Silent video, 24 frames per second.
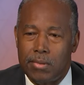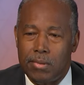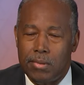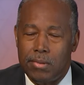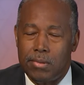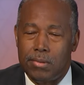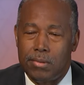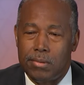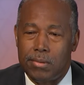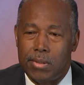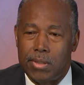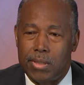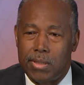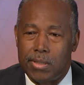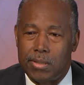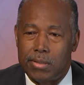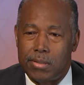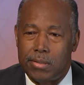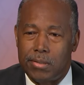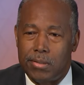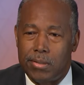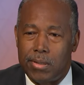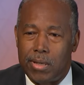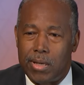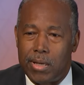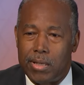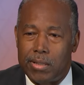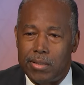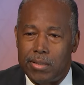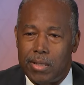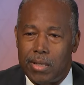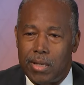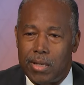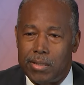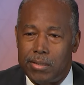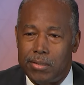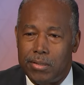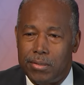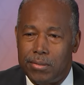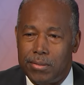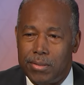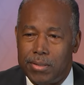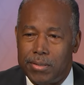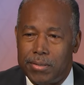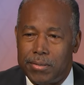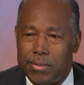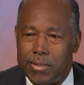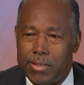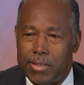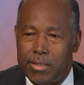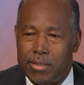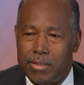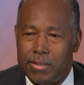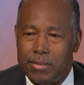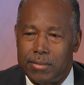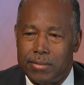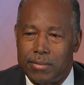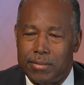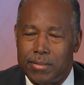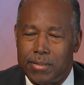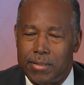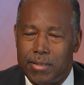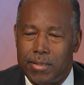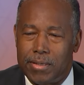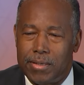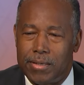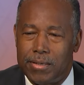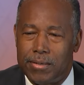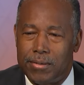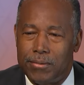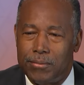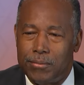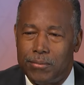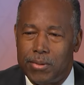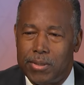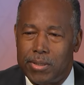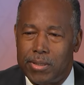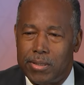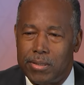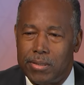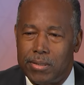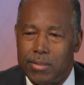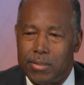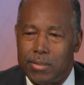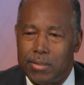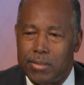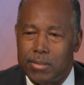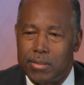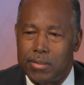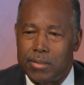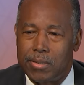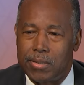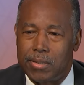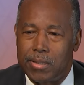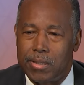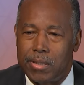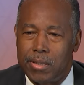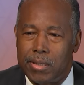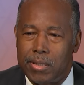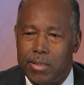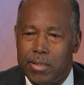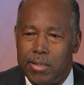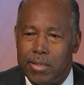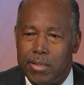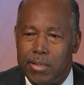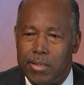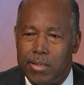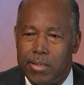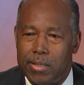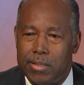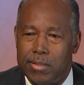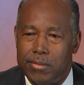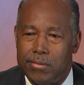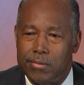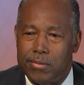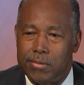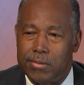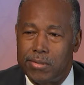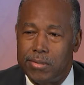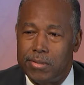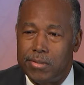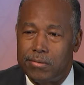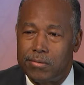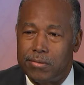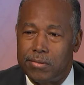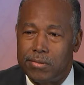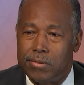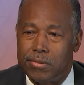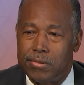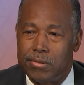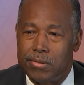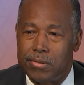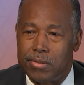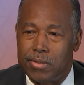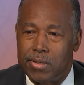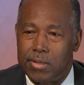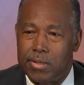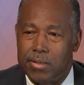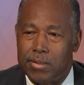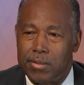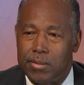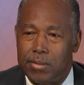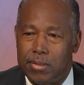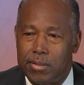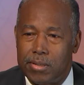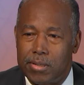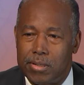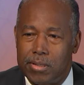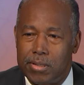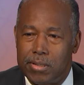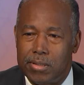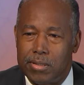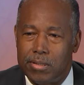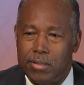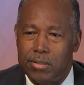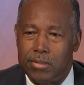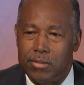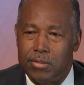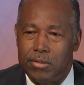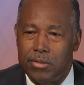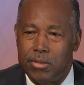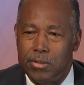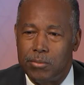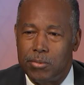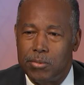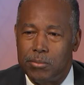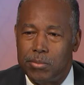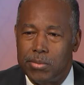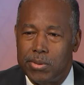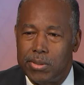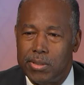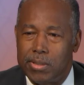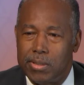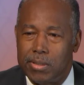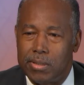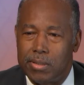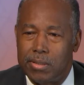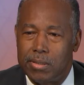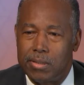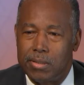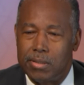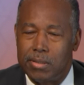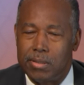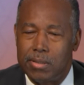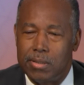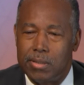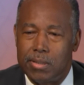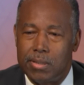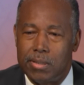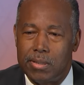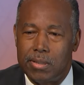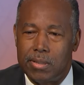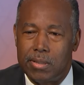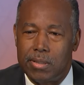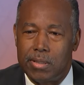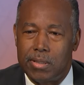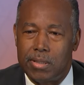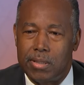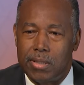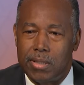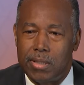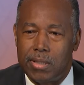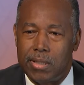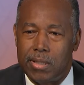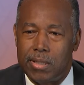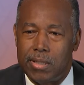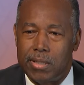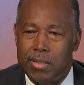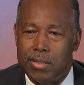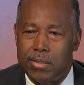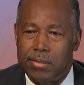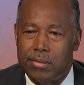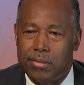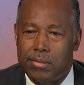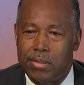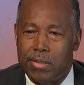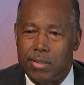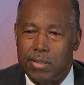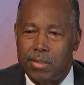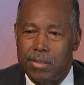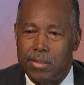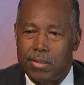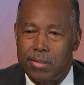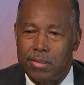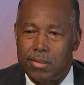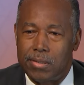Well, you know, I, I know Larry uh, well. Uh, he's a decent uh, human being, and uh,